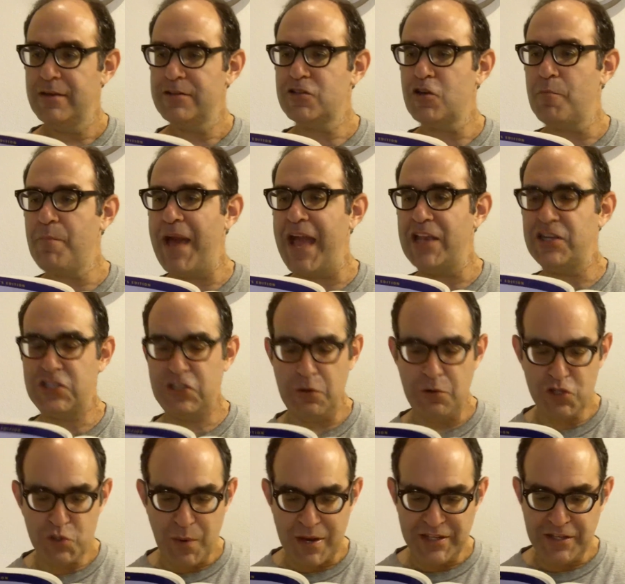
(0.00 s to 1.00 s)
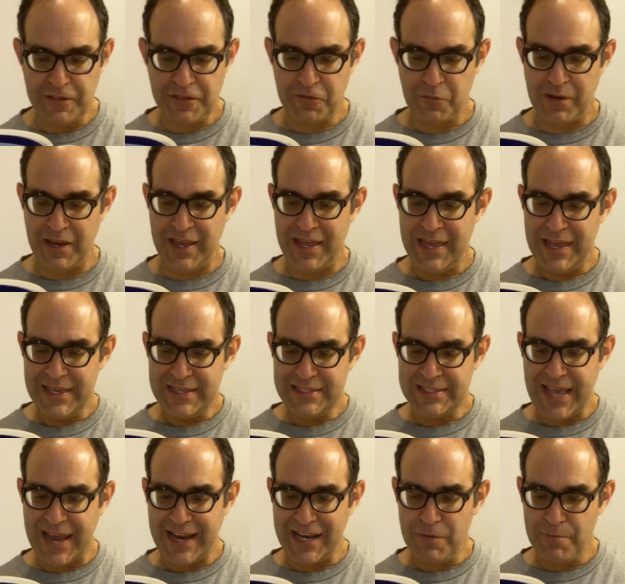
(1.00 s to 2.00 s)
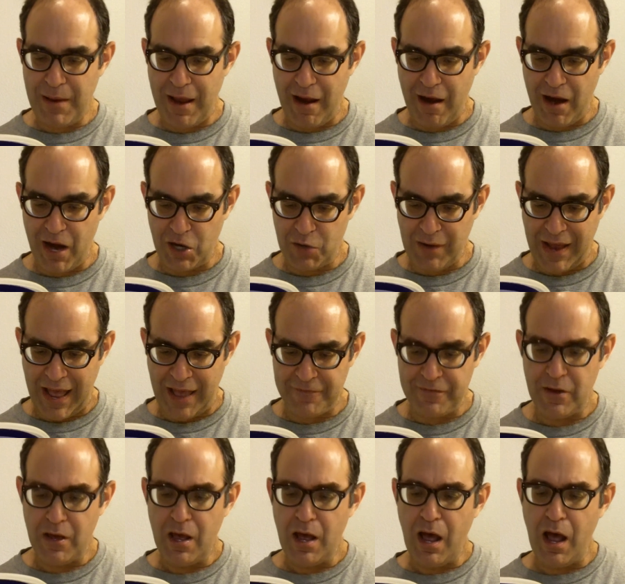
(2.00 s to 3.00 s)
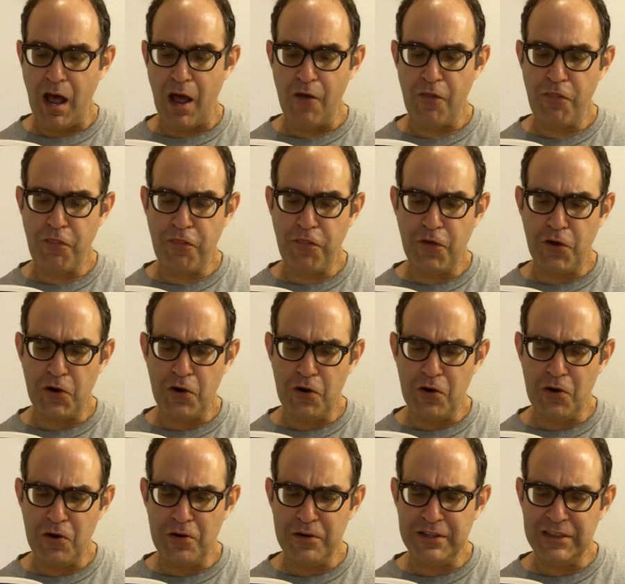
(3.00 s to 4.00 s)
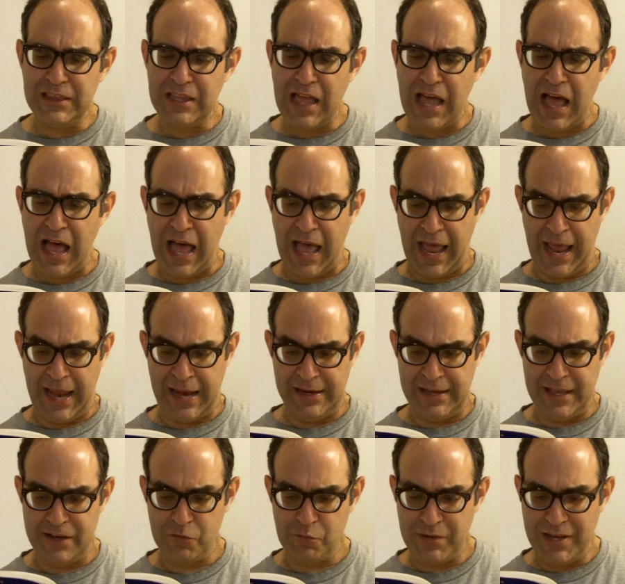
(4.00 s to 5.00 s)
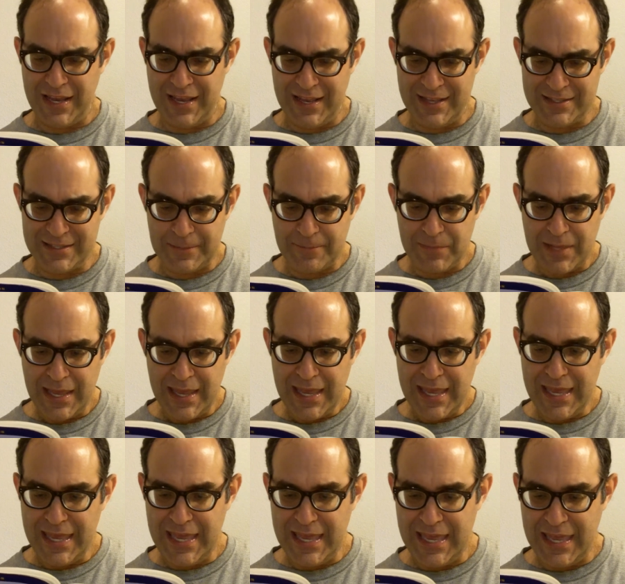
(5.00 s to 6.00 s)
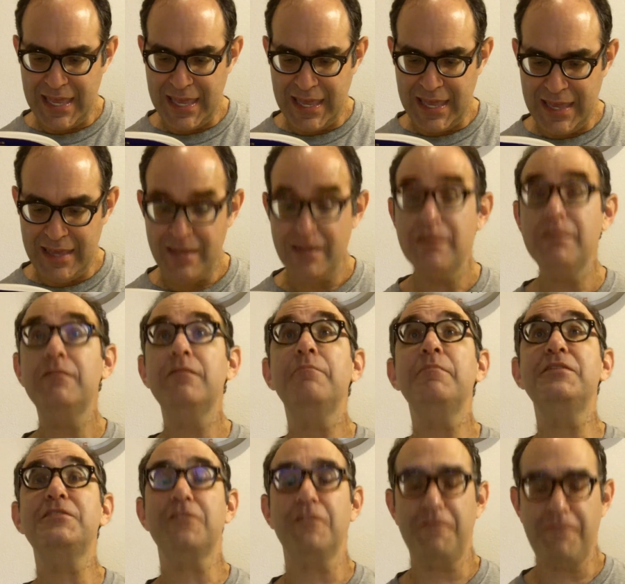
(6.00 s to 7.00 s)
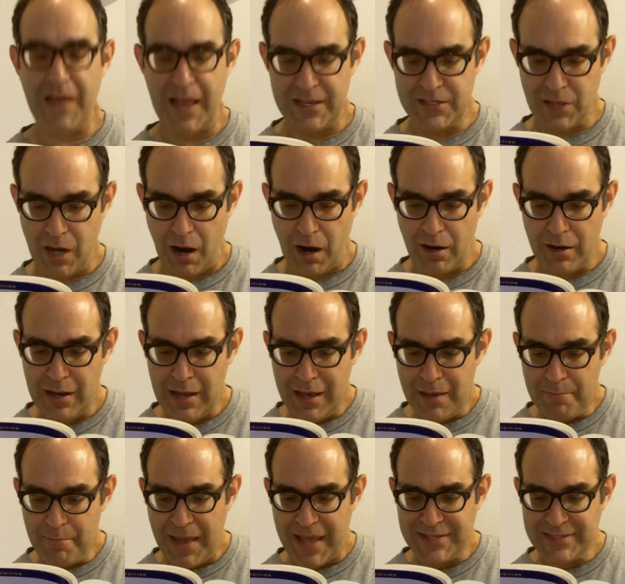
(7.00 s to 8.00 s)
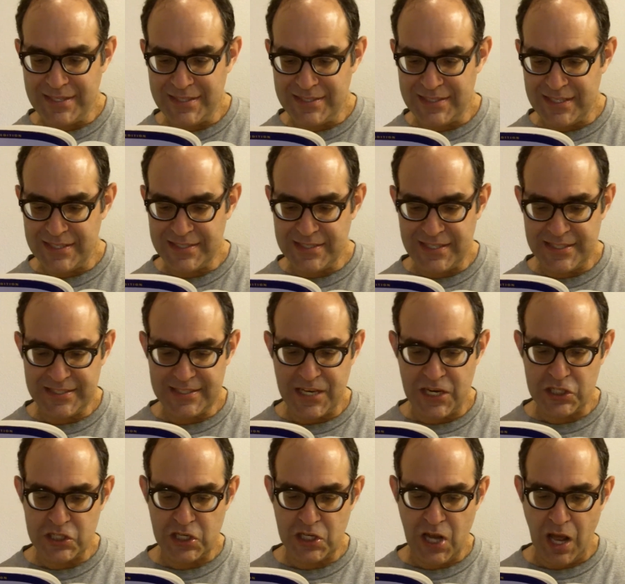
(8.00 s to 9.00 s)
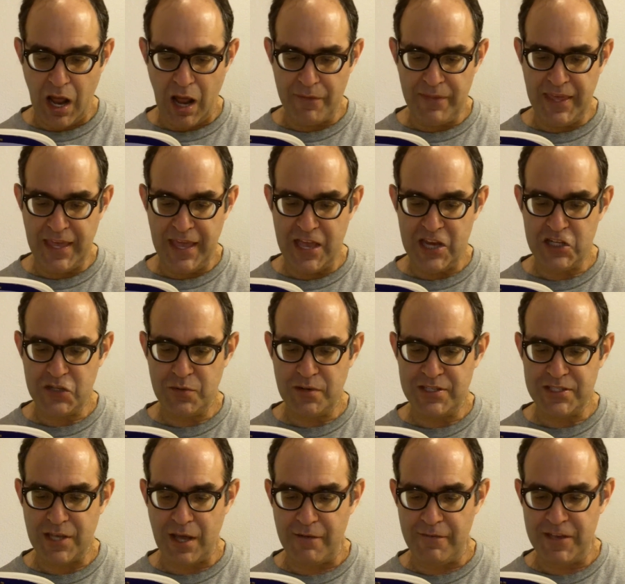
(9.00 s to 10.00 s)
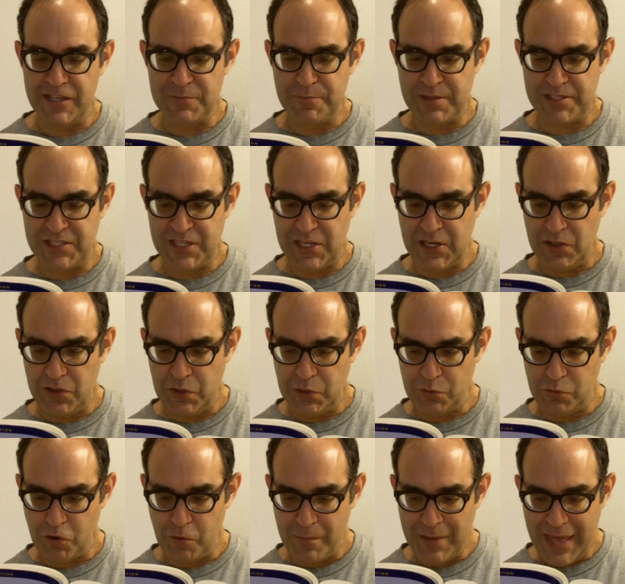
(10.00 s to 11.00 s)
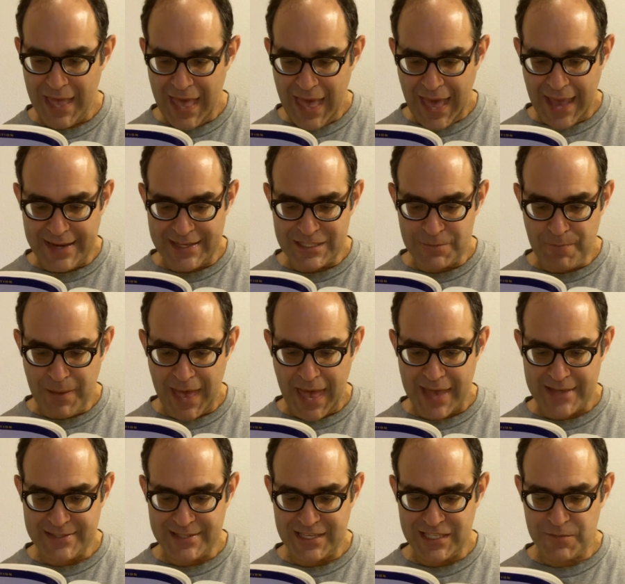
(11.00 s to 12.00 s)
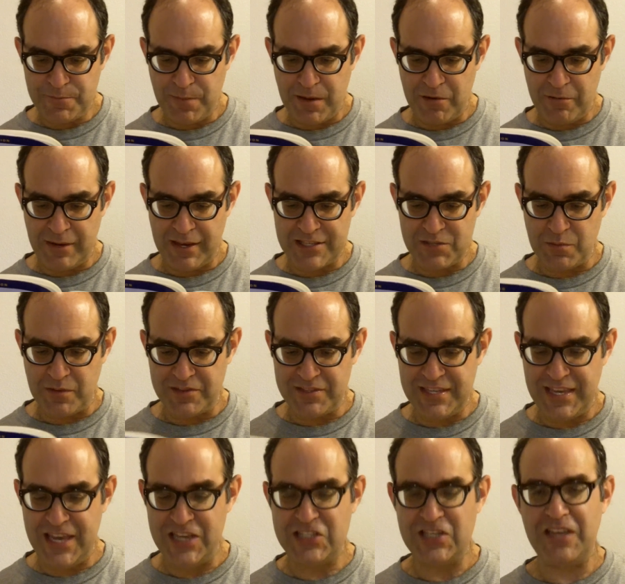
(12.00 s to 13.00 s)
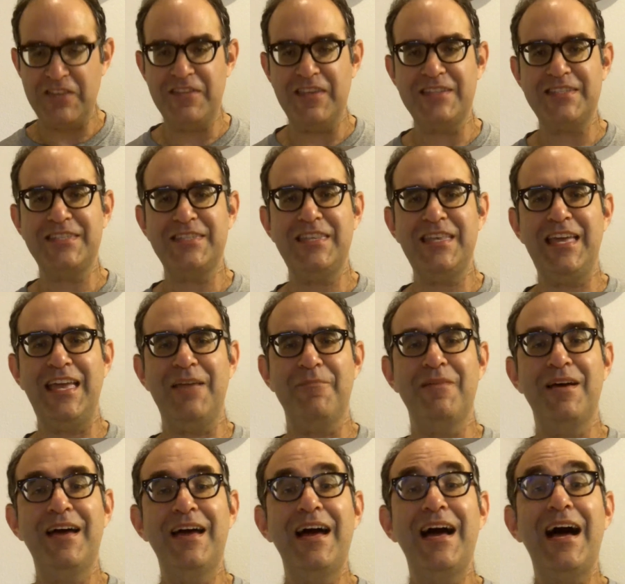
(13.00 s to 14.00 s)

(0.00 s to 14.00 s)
So page 223, second paragraph, third line, it reads, he, Mr. Fazar, bases this decision on the interests of his particular group and his past experience with teaching this theme.